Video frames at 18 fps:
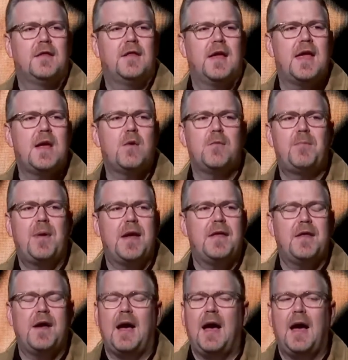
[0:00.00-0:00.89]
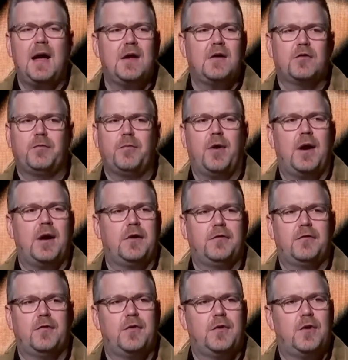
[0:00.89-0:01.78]
that he would pay the highest
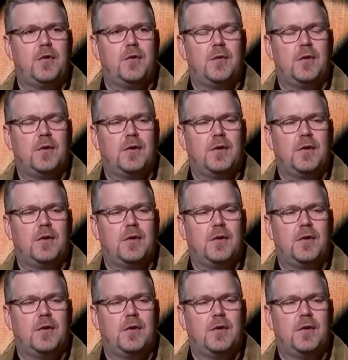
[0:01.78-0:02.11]
price for you.